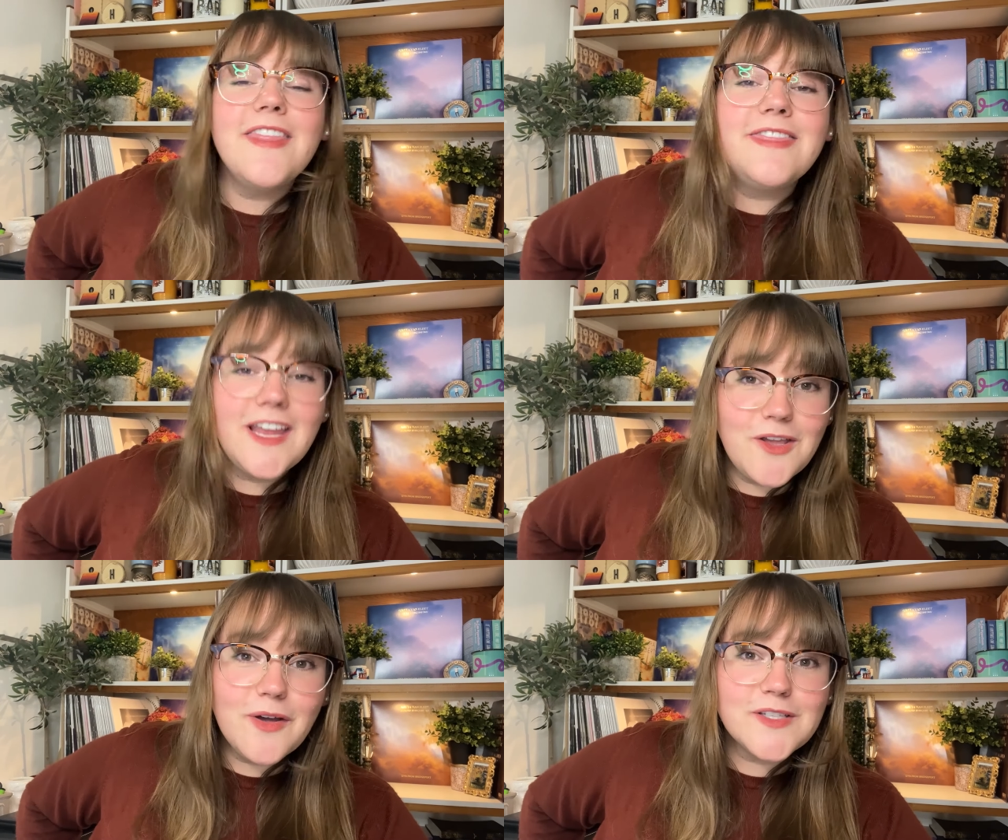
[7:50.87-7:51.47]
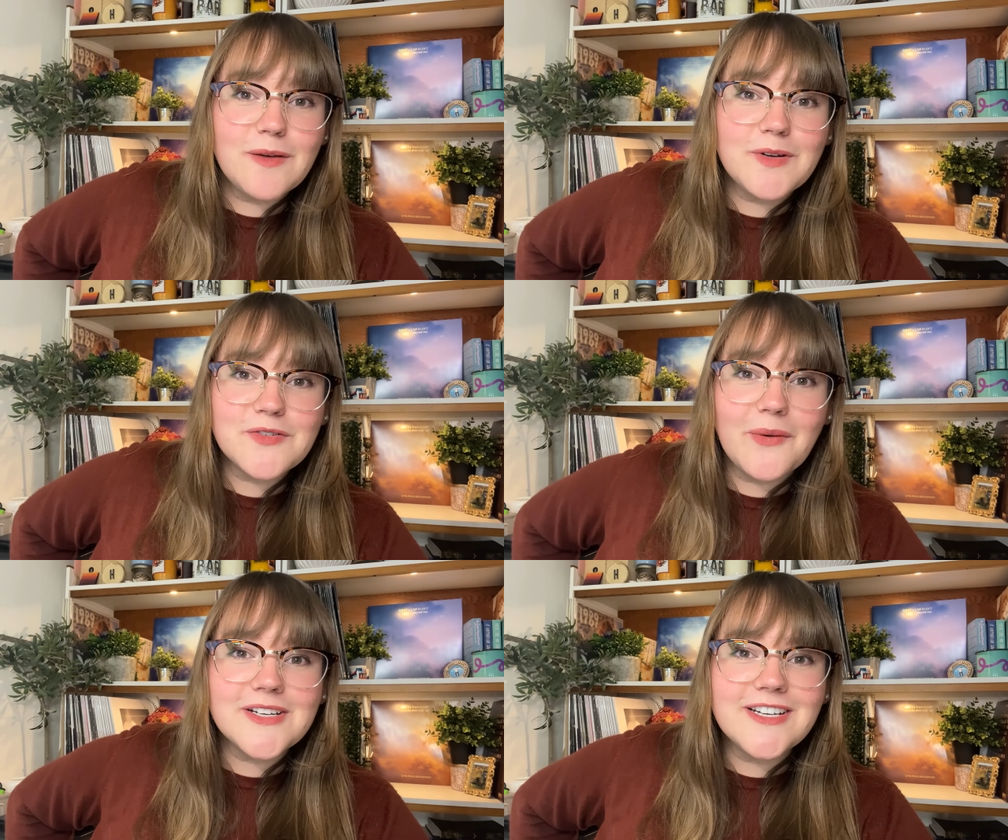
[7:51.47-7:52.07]
thank you guys so much
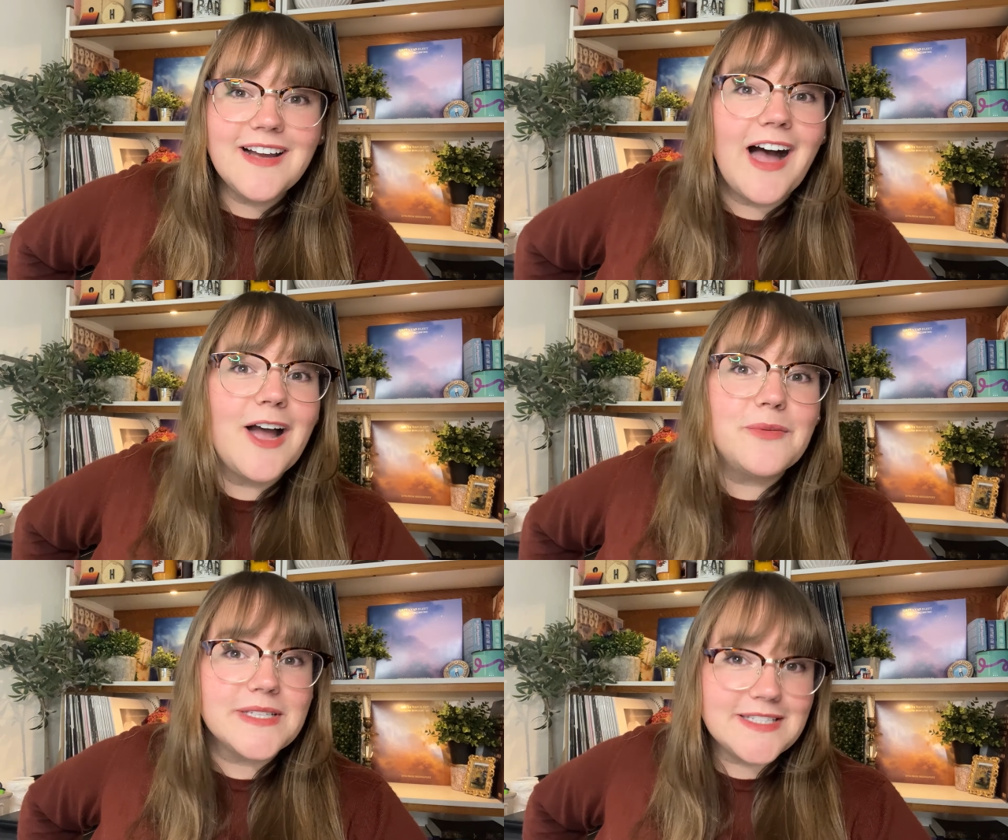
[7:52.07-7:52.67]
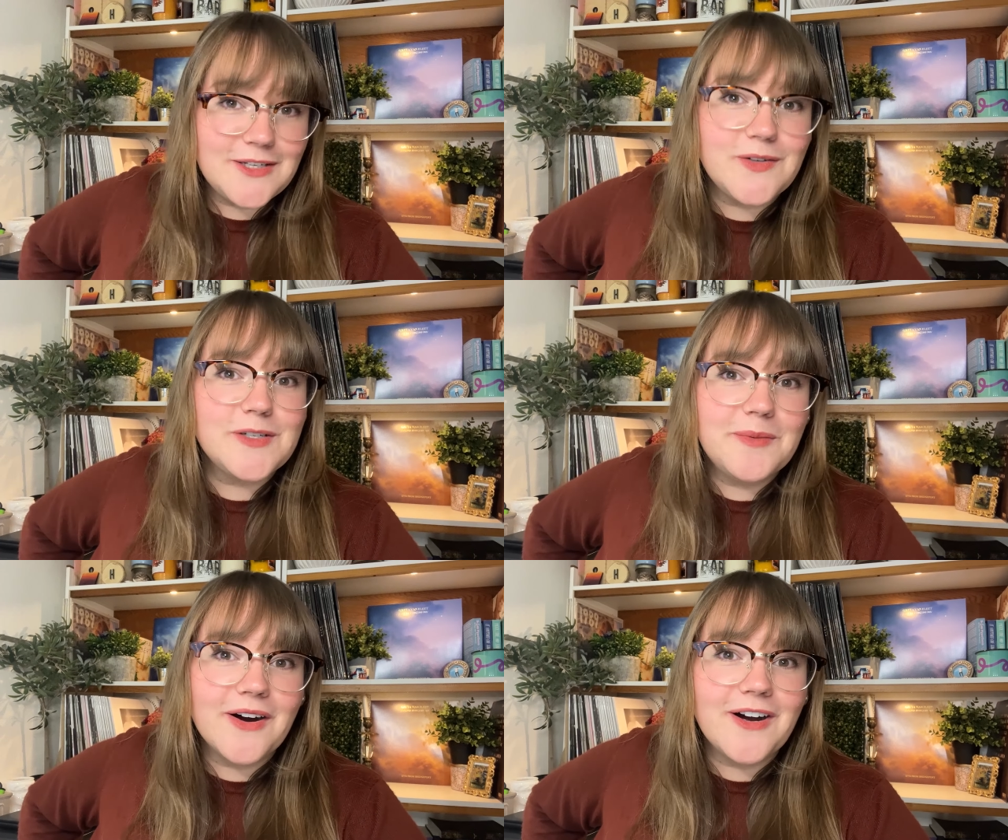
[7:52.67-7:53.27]
for watching. I will see you
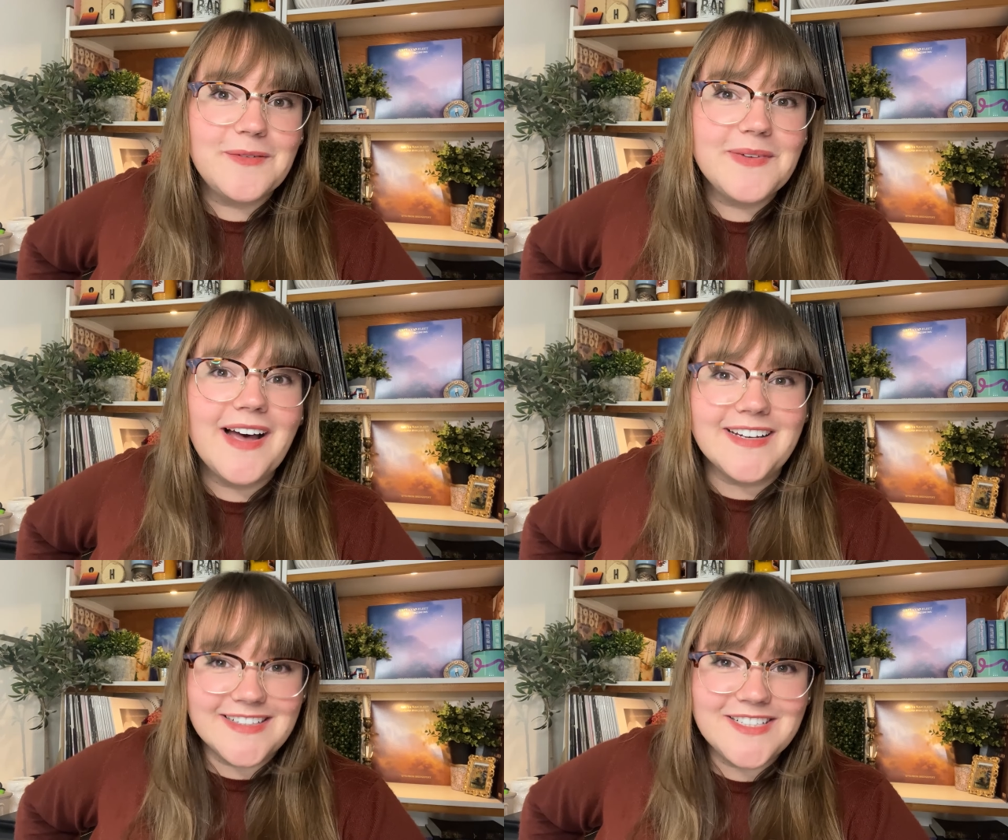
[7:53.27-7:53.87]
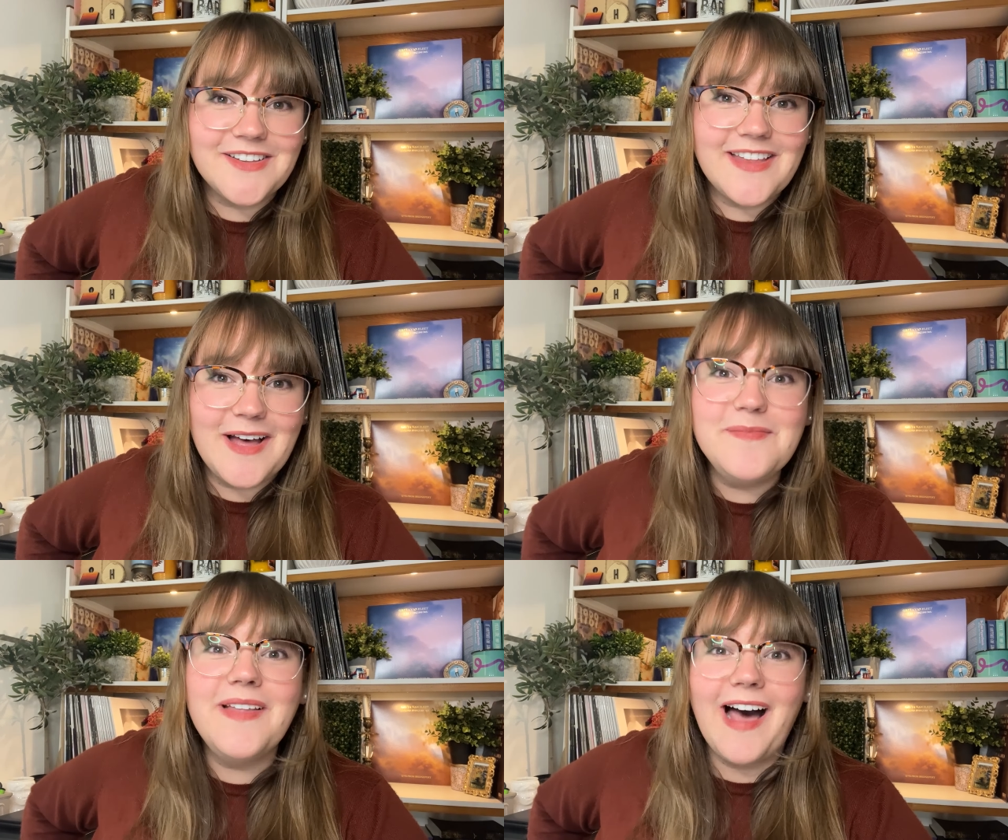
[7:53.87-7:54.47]
tomorrow. And until
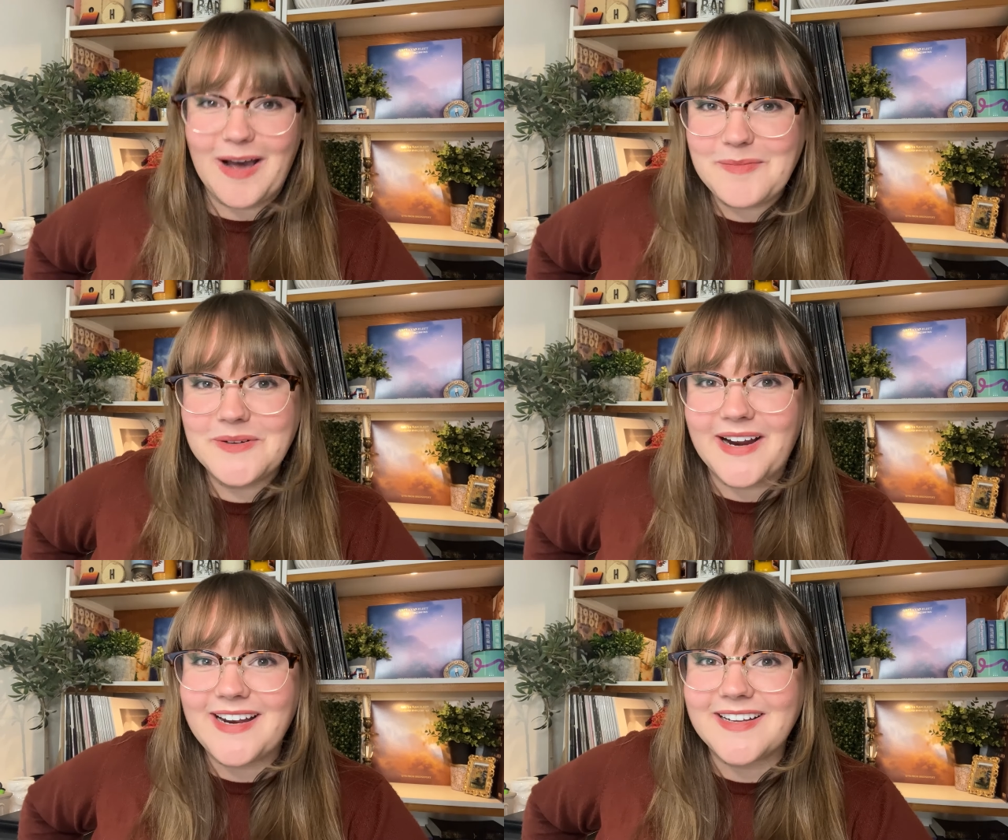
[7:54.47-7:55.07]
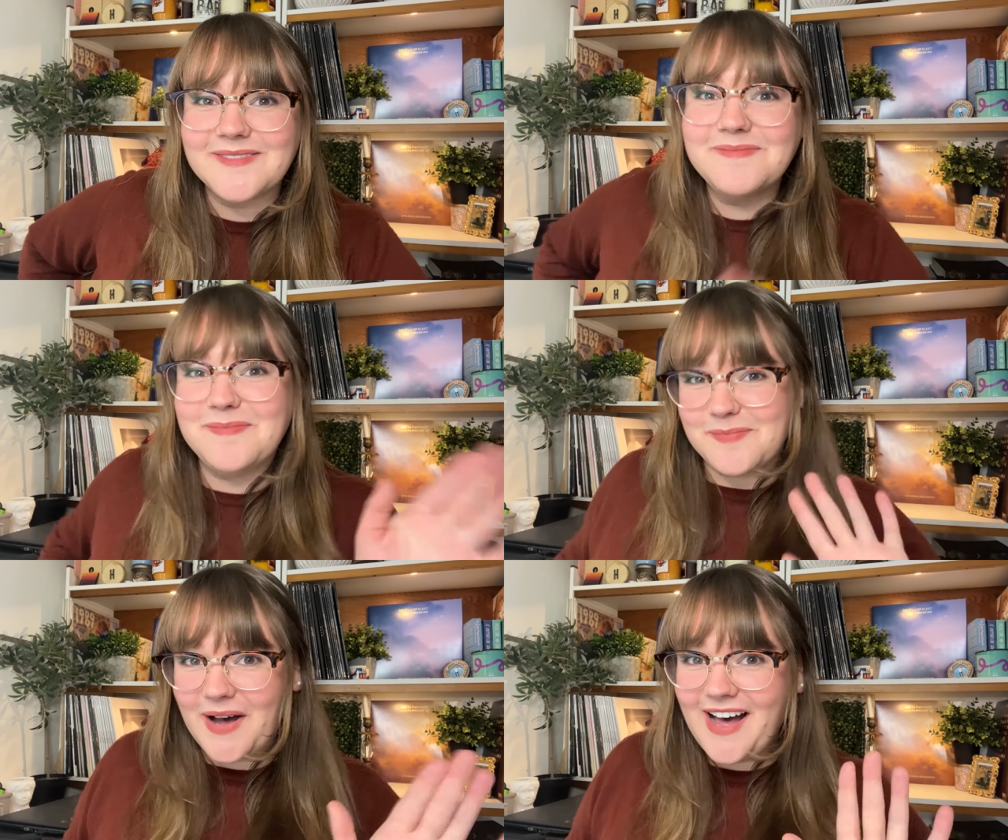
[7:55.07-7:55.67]
then, happy writing.
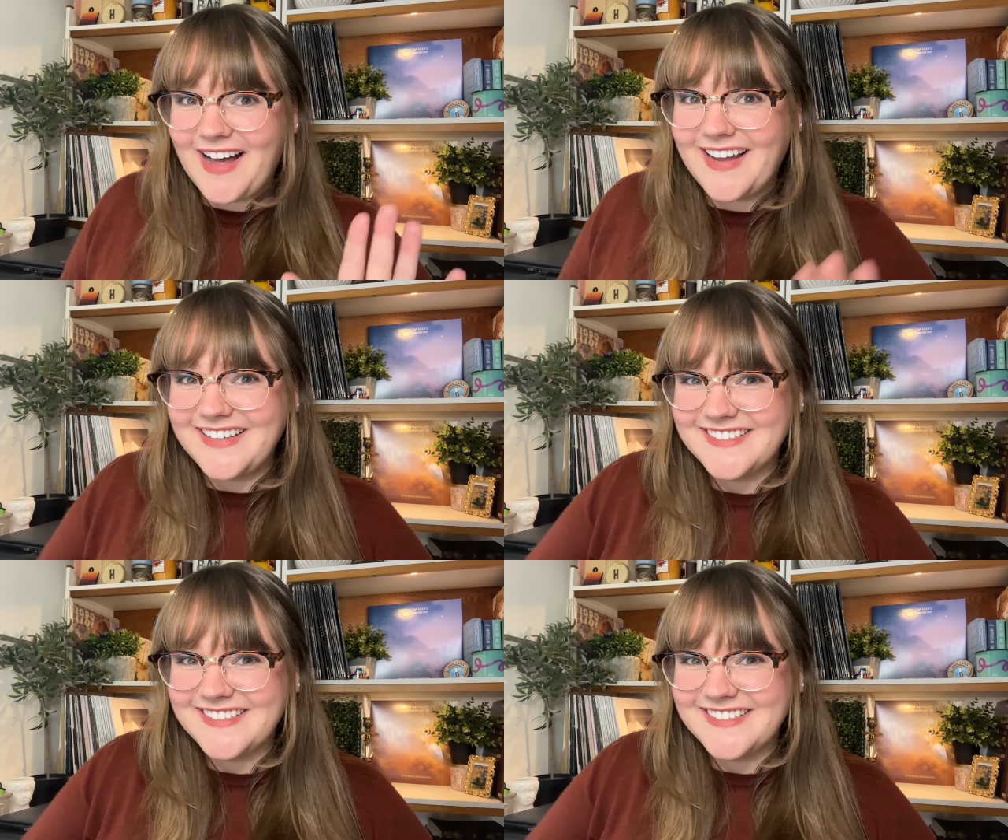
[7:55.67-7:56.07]
Bye.